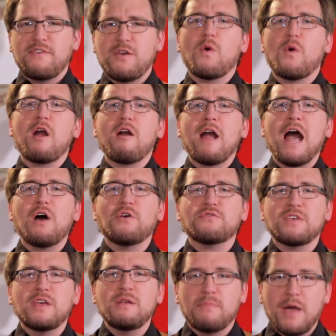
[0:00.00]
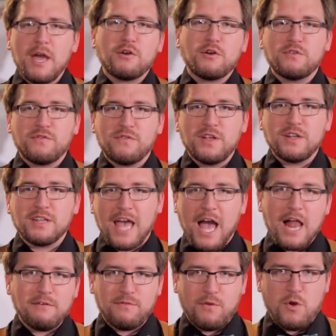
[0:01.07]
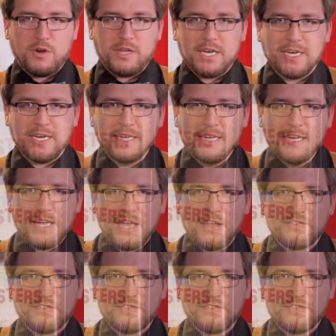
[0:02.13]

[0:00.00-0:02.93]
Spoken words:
warehouse in Bakersfield, California, it's